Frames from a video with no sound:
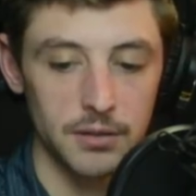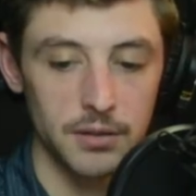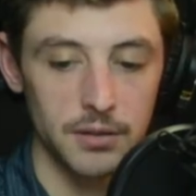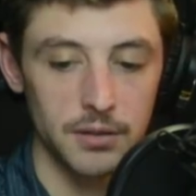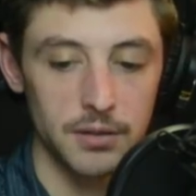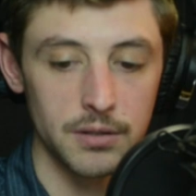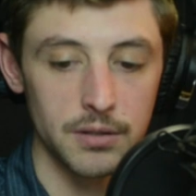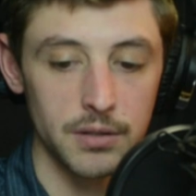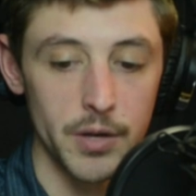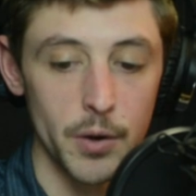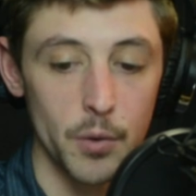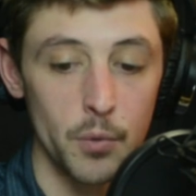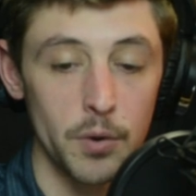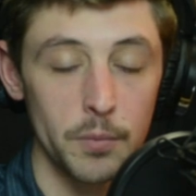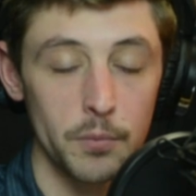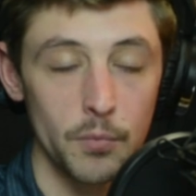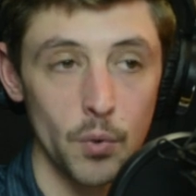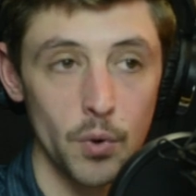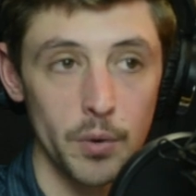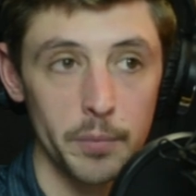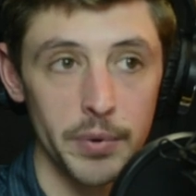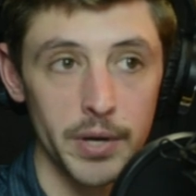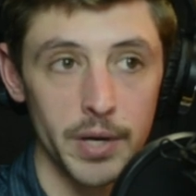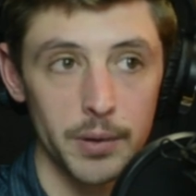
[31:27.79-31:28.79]
there were
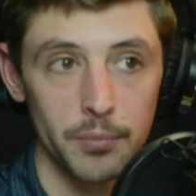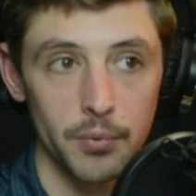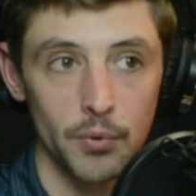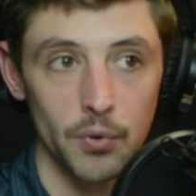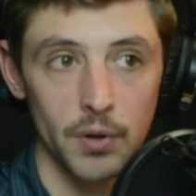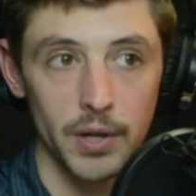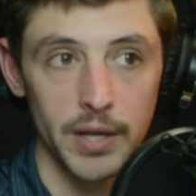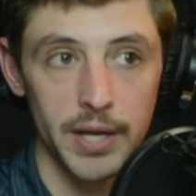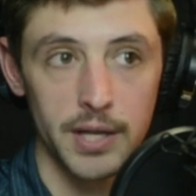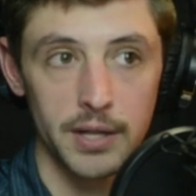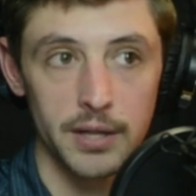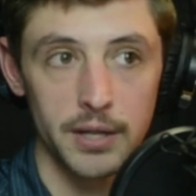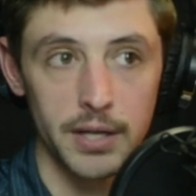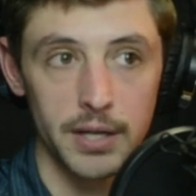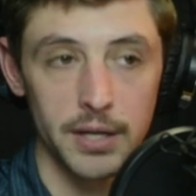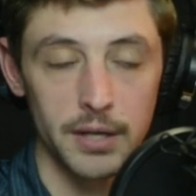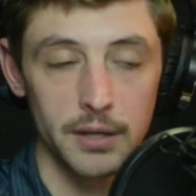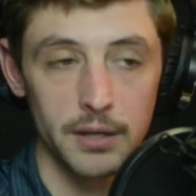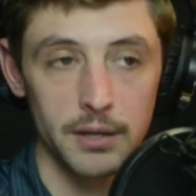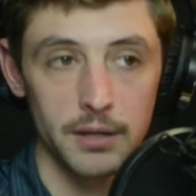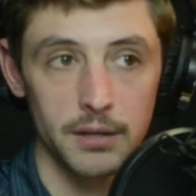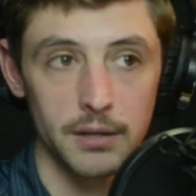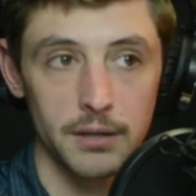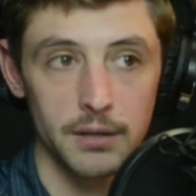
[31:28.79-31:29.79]
more people in
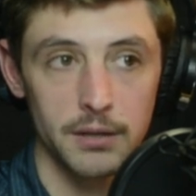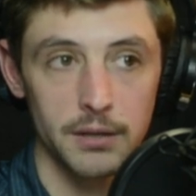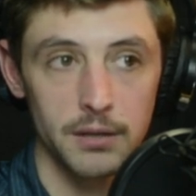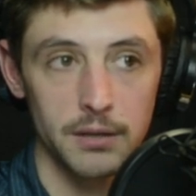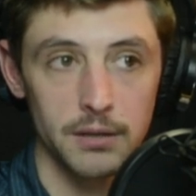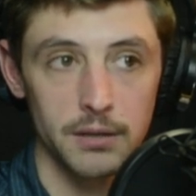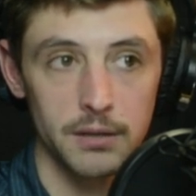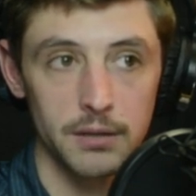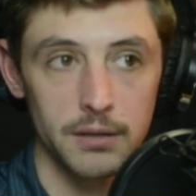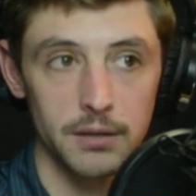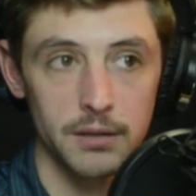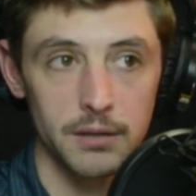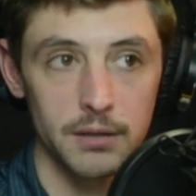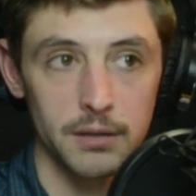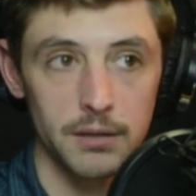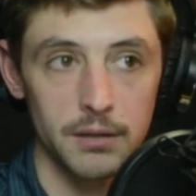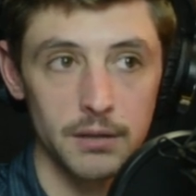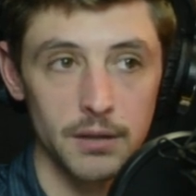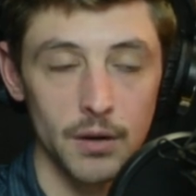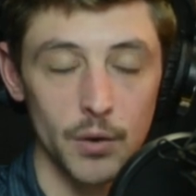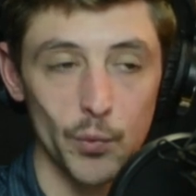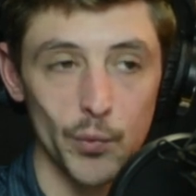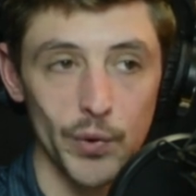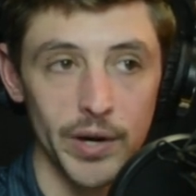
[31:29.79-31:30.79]
the
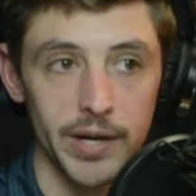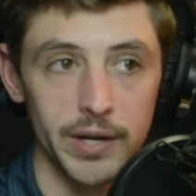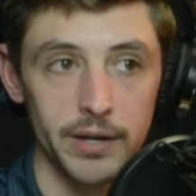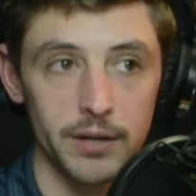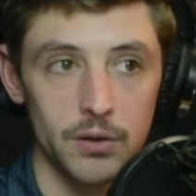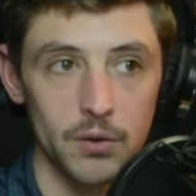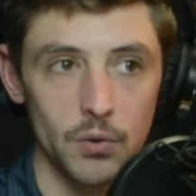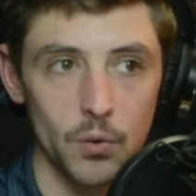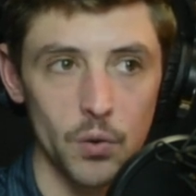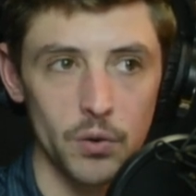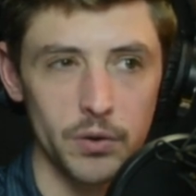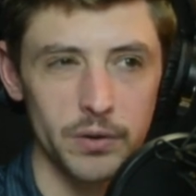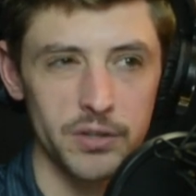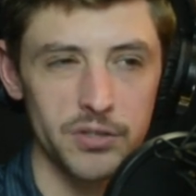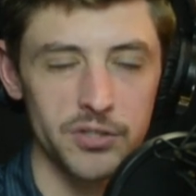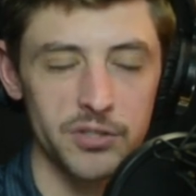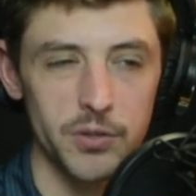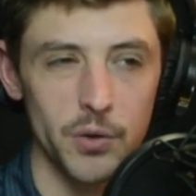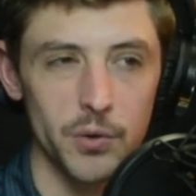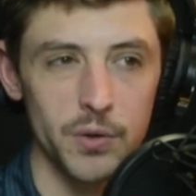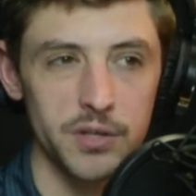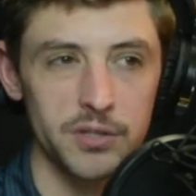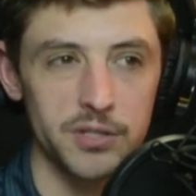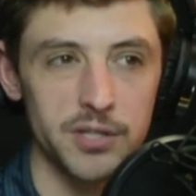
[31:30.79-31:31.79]
arena or the
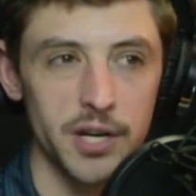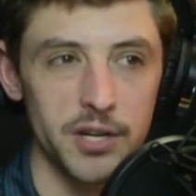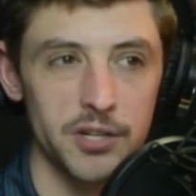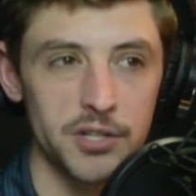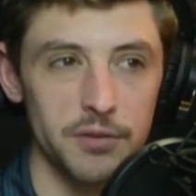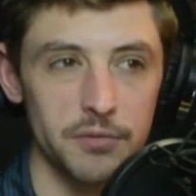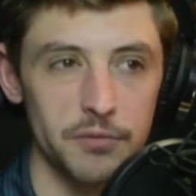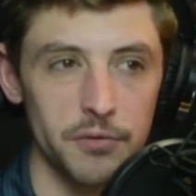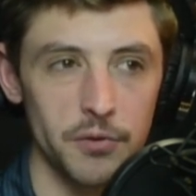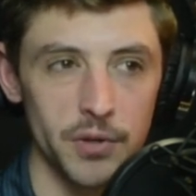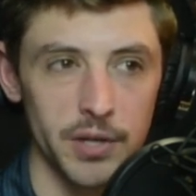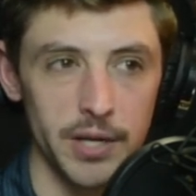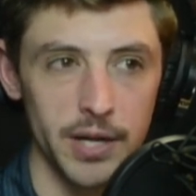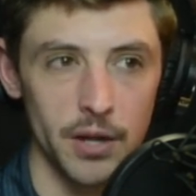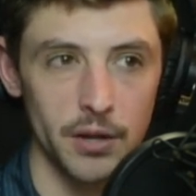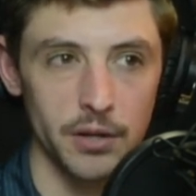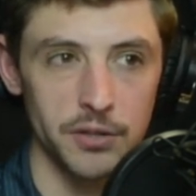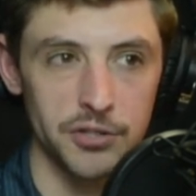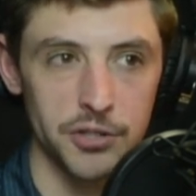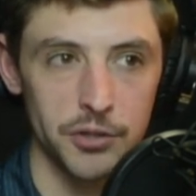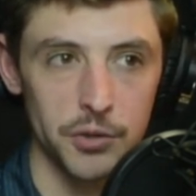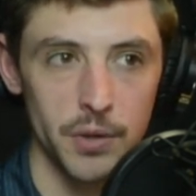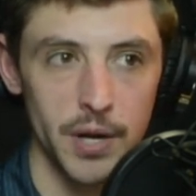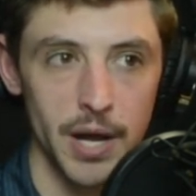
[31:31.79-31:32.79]
student section for the
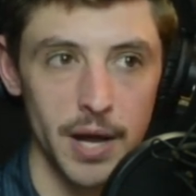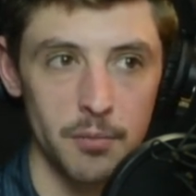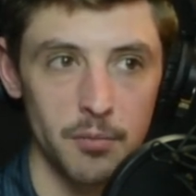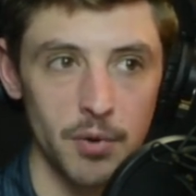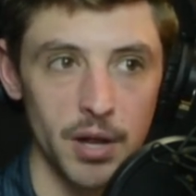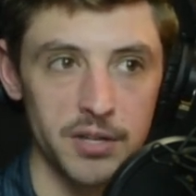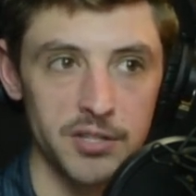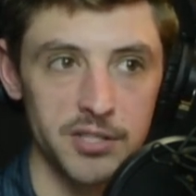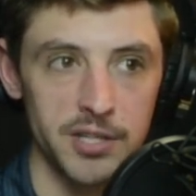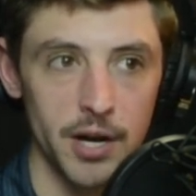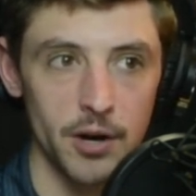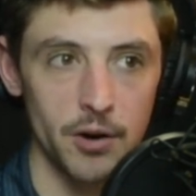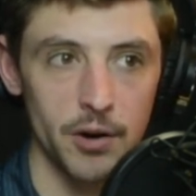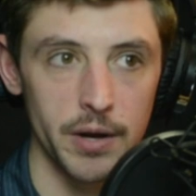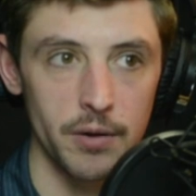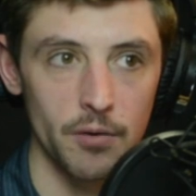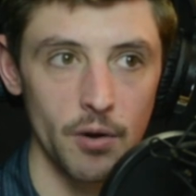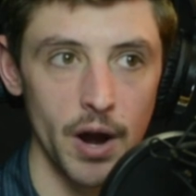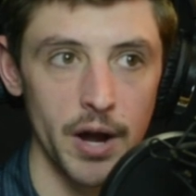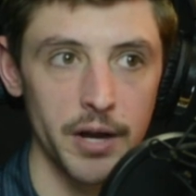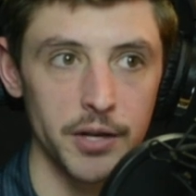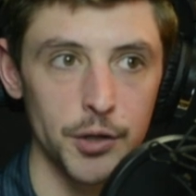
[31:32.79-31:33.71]
LSU game last Saturday, right?